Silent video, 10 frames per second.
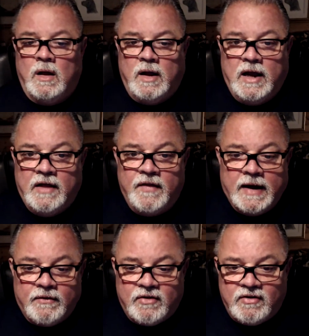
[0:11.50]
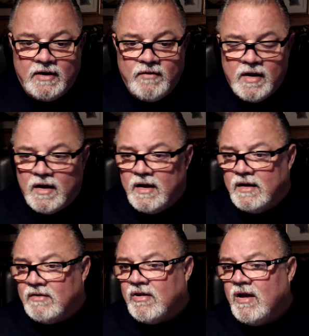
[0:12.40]
In the house this evening
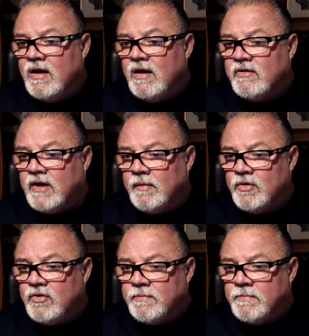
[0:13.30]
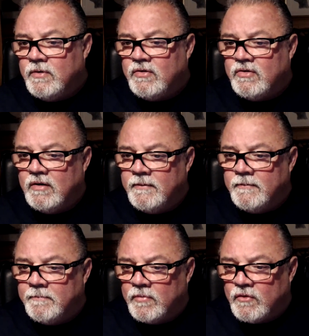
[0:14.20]
is Simon Spruce,
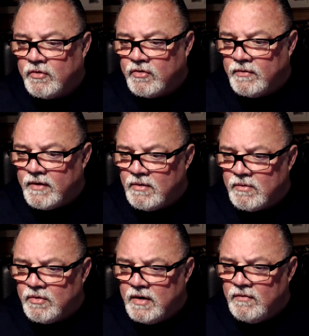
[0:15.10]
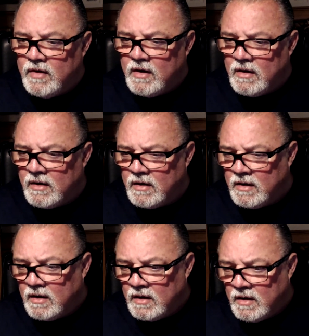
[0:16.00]
Christopher. Good evening.
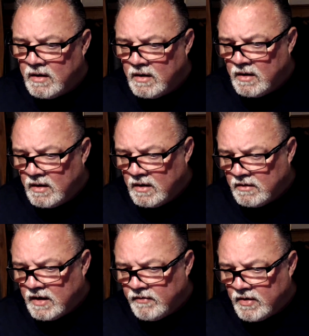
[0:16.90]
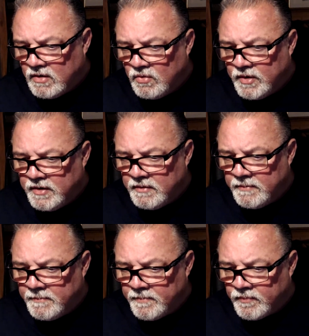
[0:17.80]
David Lloyd,
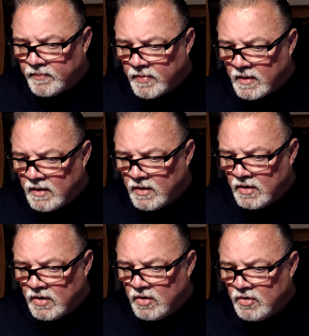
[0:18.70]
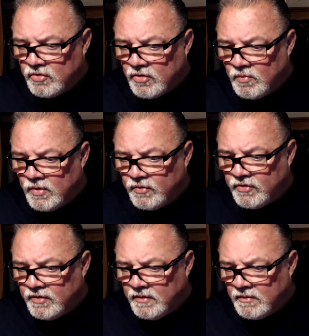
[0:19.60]
John
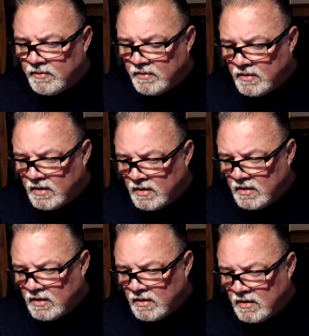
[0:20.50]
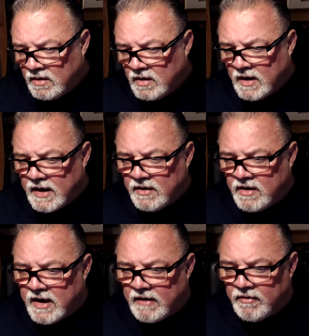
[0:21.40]
Wilson, and
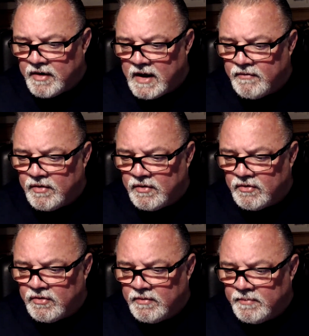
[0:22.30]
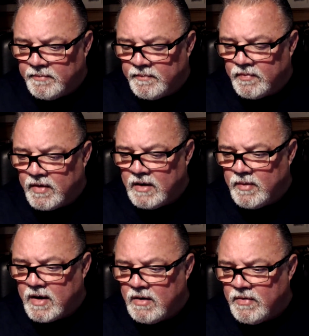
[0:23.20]
Karen Evans. There we
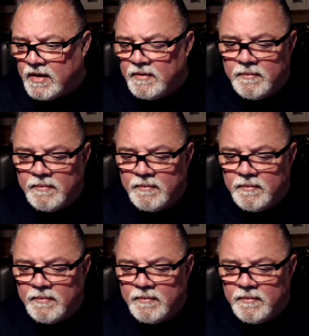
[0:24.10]
go then.